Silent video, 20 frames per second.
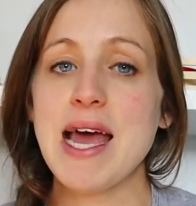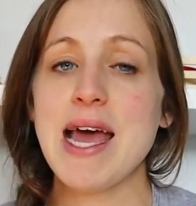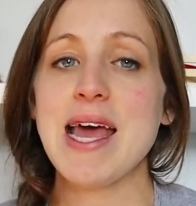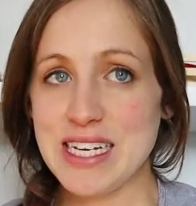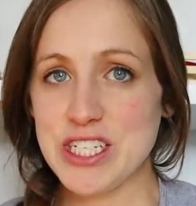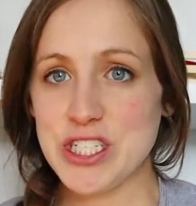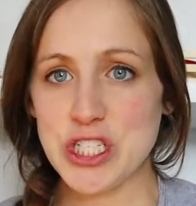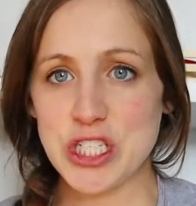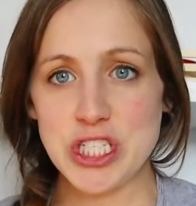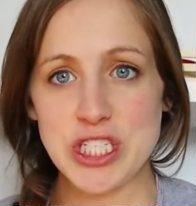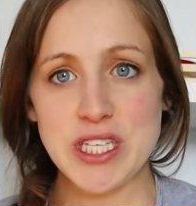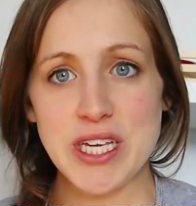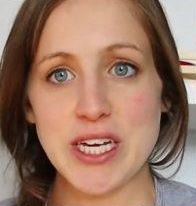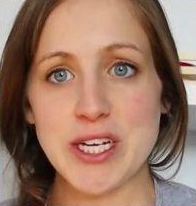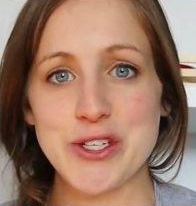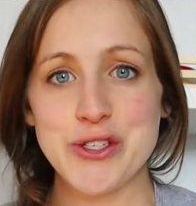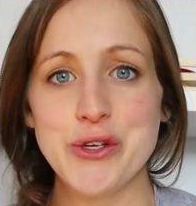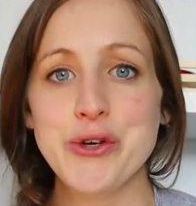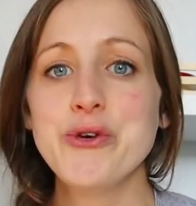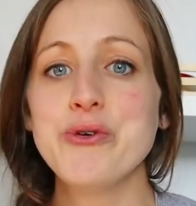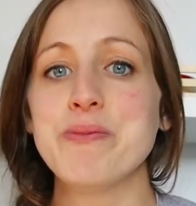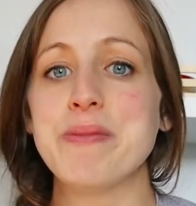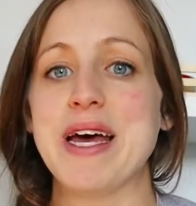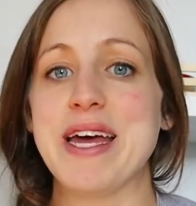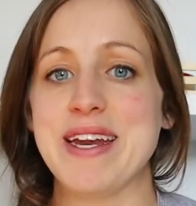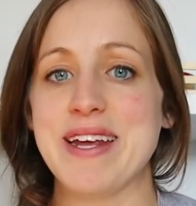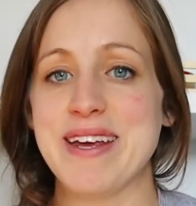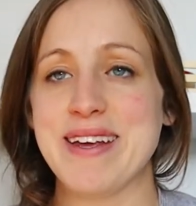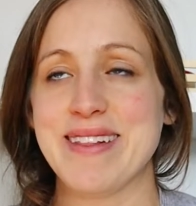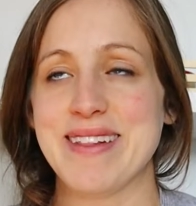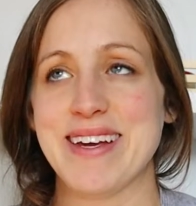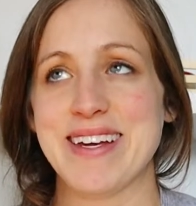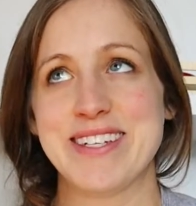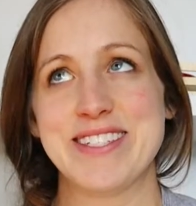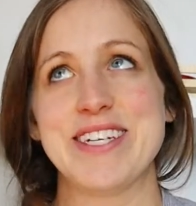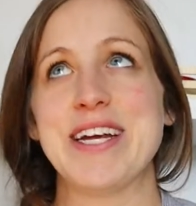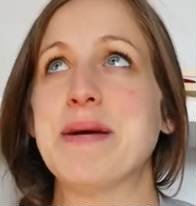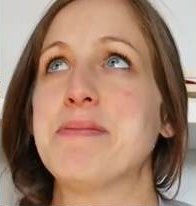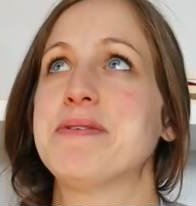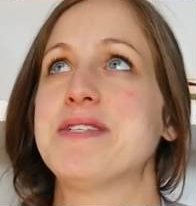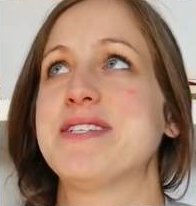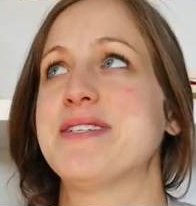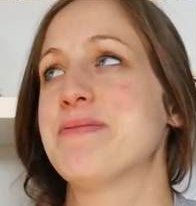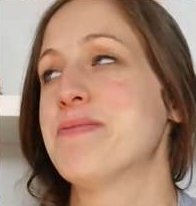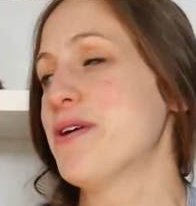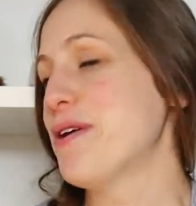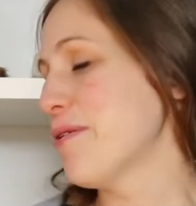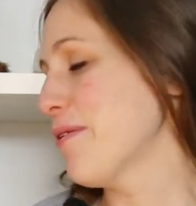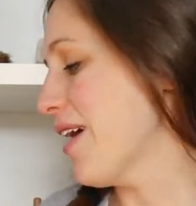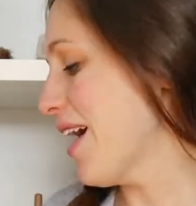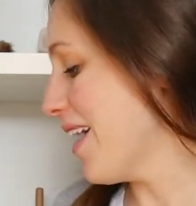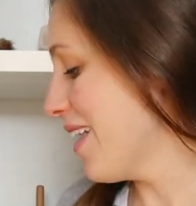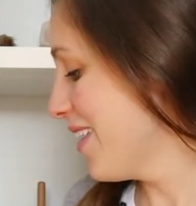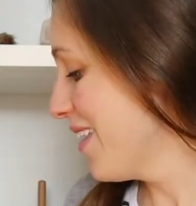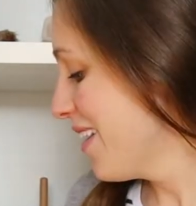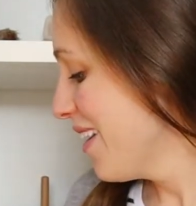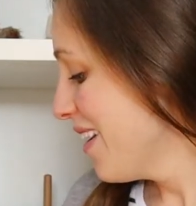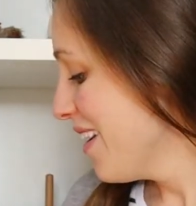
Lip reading: It's just like too many like shapes to put away.